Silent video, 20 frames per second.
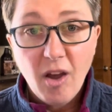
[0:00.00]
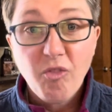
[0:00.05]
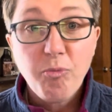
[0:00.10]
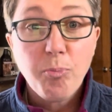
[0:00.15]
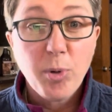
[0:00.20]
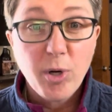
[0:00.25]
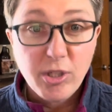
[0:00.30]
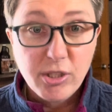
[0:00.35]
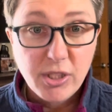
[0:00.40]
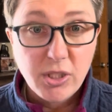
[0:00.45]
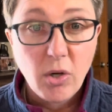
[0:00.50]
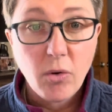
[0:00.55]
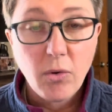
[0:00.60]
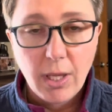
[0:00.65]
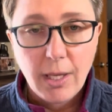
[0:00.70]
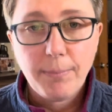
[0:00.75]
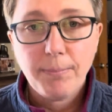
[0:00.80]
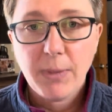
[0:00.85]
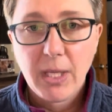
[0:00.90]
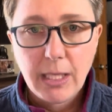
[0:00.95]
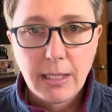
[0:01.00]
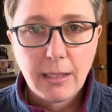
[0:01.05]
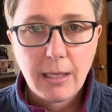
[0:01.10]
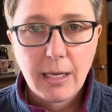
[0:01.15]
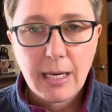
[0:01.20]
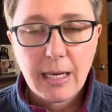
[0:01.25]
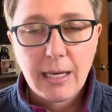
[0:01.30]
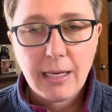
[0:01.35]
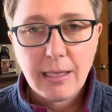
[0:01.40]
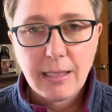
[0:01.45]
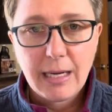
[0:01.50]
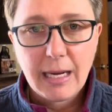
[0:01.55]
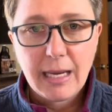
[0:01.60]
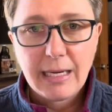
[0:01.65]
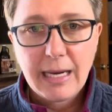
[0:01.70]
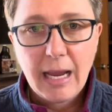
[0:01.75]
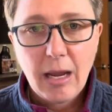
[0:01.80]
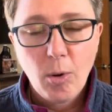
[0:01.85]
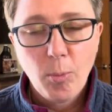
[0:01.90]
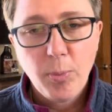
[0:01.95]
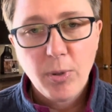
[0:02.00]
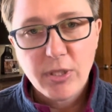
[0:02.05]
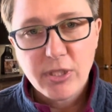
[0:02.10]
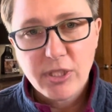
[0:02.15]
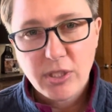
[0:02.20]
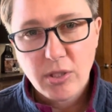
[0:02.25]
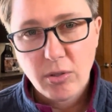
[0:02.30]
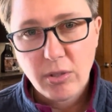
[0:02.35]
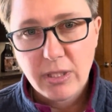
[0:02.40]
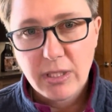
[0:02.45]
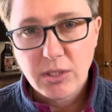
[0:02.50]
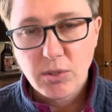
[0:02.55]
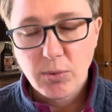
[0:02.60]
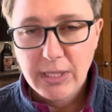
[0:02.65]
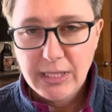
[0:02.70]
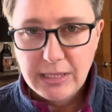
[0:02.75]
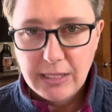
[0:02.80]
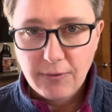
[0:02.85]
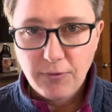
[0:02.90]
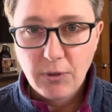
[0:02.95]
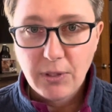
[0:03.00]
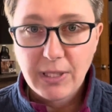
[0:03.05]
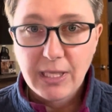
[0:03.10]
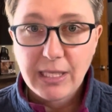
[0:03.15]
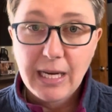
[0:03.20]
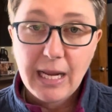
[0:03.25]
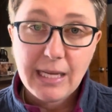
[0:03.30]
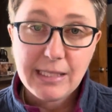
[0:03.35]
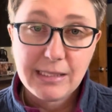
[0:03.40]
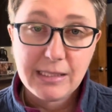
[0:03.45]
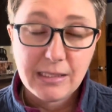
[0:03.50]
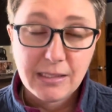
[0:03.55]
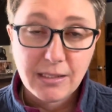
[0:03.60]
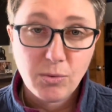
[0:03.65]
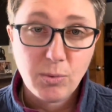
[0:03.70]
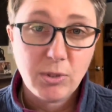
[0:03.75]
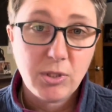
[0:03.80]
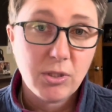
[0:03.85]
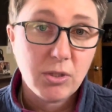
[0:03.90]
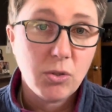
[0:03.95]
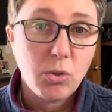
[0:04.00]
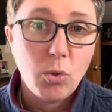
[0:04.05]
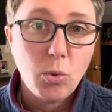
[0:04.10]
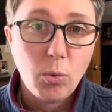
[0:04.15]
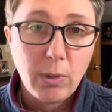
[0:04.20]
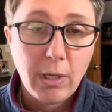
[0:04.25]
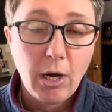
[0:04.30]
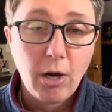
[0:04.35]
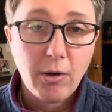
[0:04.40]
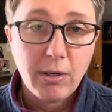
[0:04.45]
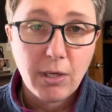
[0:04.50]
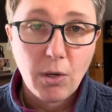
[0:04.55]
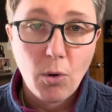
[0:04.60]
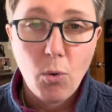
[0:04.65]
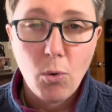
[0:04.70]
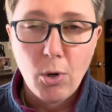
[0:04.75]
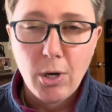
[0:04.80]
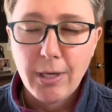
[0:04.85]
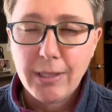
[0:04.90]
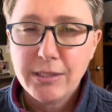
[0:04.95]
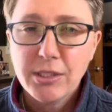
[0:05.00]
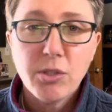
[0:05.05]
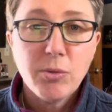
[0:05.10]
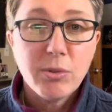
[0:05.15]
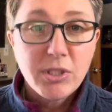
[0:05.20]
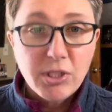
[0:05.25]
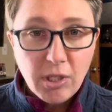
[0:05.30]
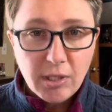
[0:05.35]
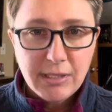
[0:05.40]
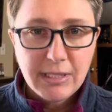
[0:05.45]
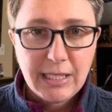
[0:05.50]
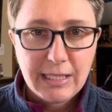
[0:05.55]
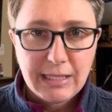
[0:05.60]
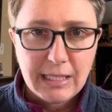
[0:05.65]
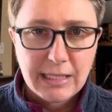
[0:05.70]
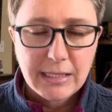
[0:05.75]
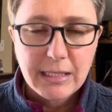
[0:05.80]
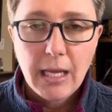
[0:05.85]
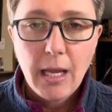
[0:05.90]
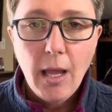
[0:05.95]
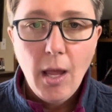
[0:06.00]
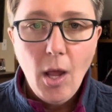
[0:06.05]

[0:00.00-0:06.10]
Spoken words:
persona and how persona is really different than essence, which is who we are at core. And so it starts like this.